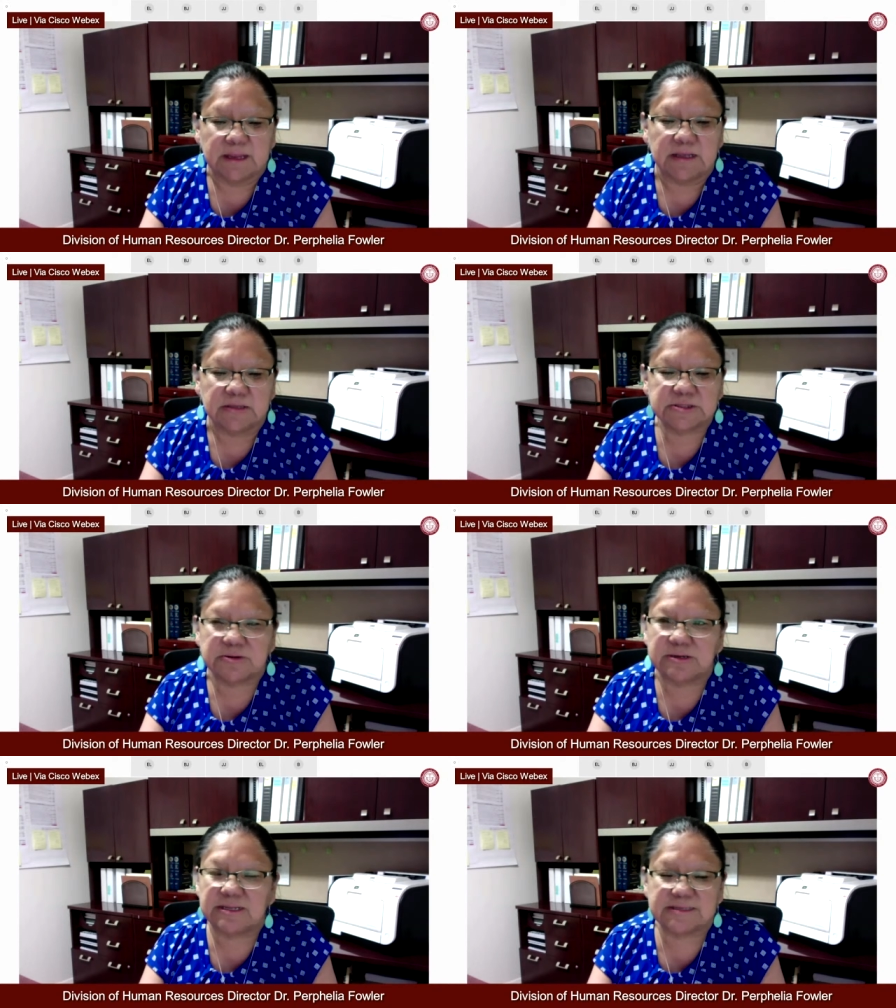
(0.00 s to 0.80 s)
he'll
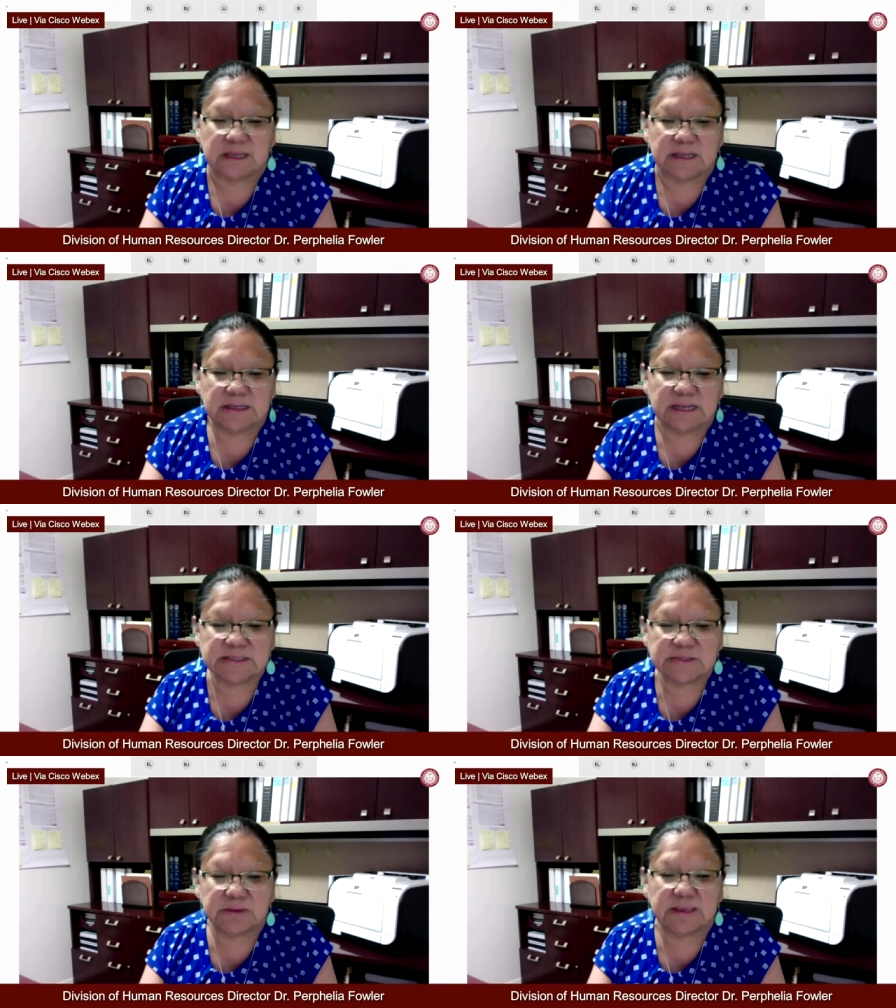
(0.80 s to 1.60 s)
join us
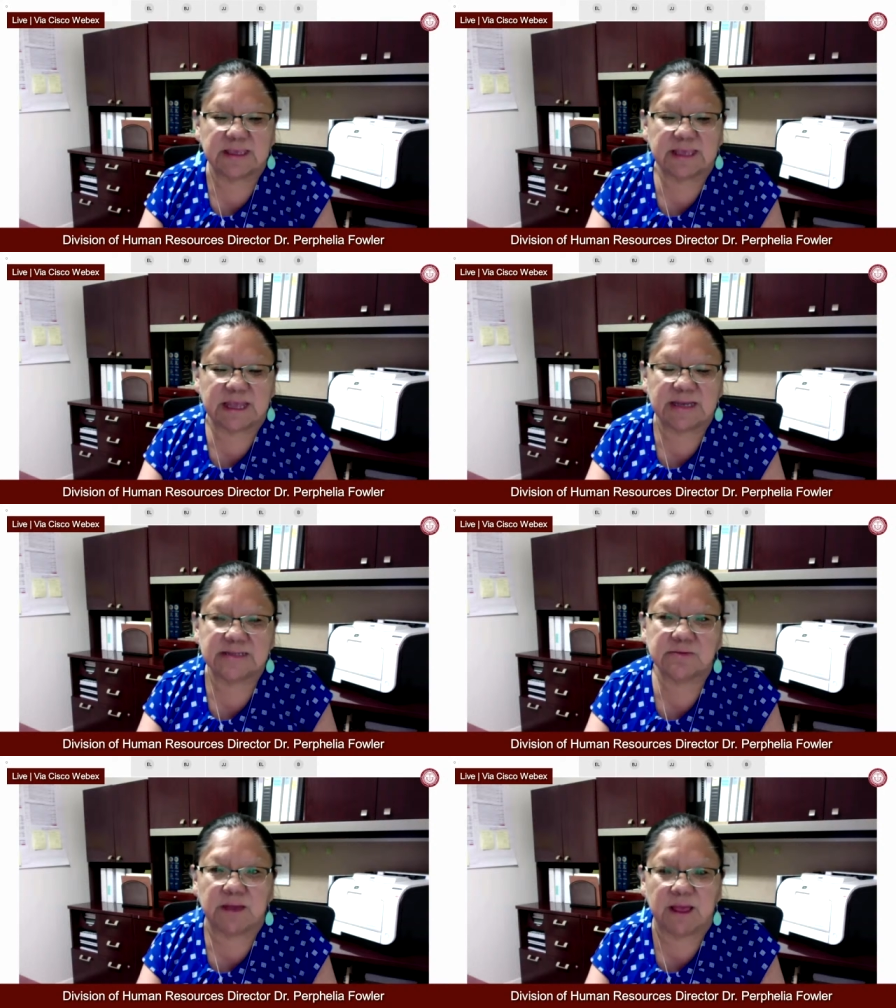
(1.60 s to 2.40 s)
next week again
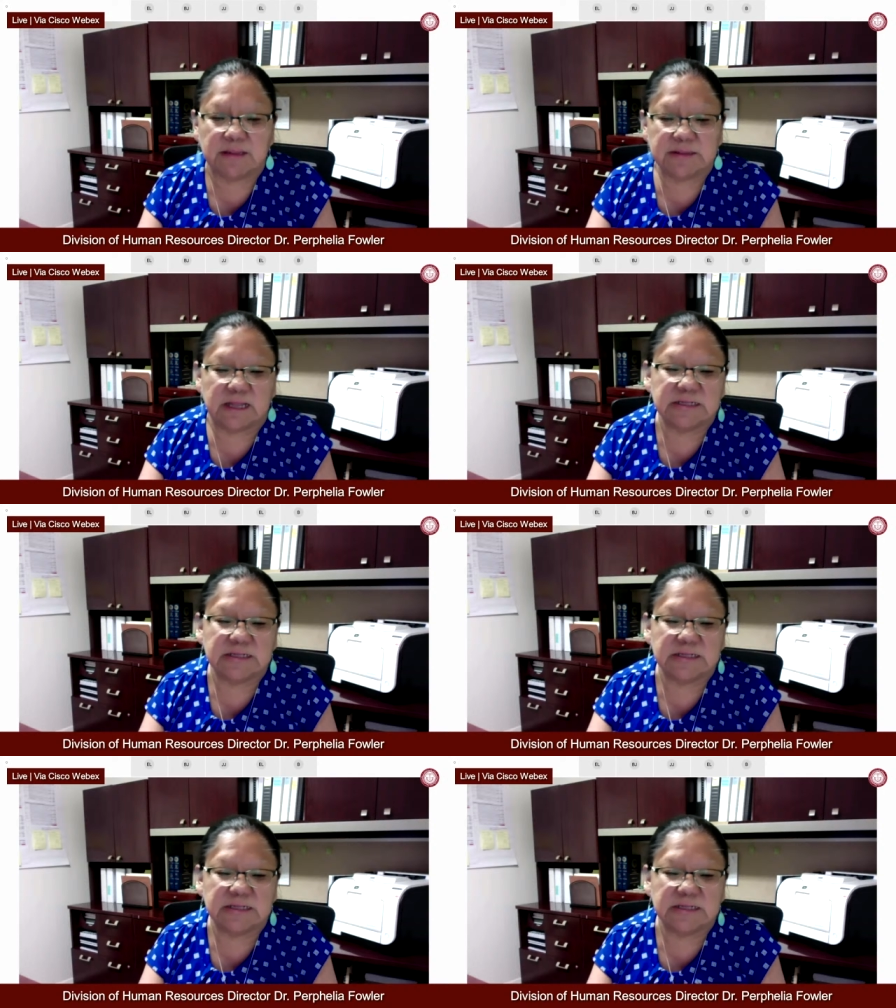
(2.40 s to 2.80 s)
as well.